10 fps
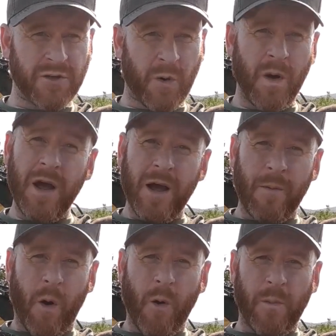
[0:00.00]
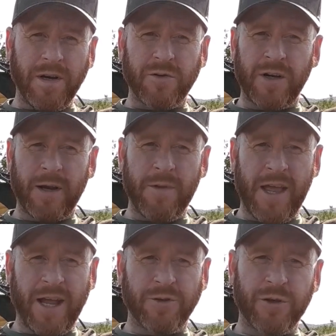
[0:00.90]
so hoping it's going to give me
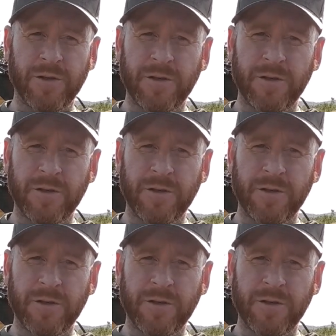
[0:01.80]
the edge.